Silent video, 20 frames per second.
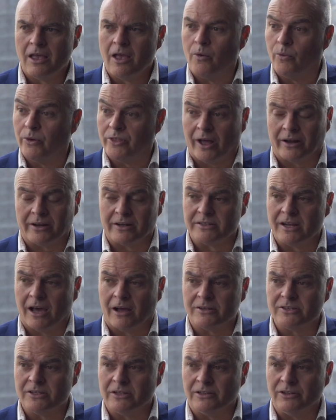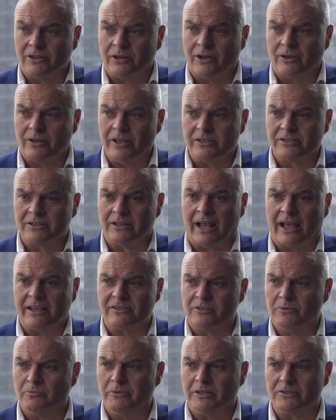Without a doubt. You know, he still has
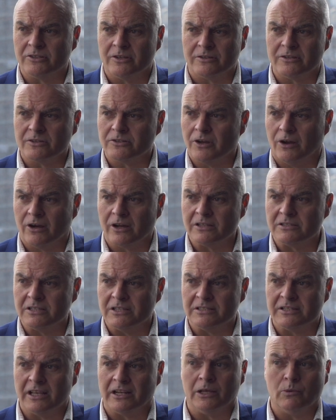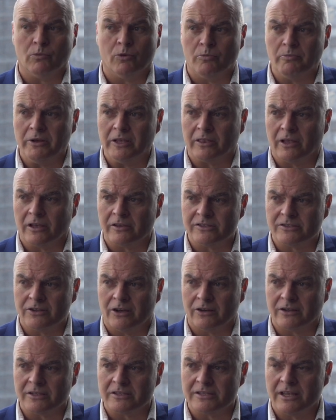to meet certain targets. He said he will meet those
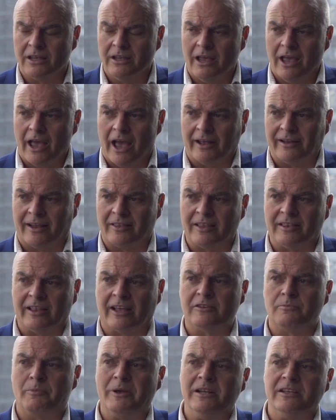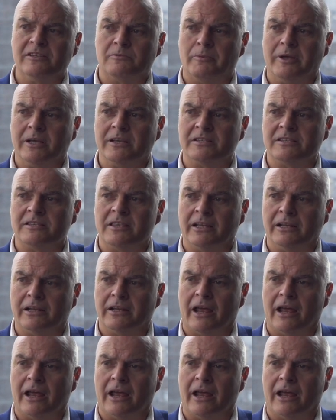targets, and I think that's been his biggest thing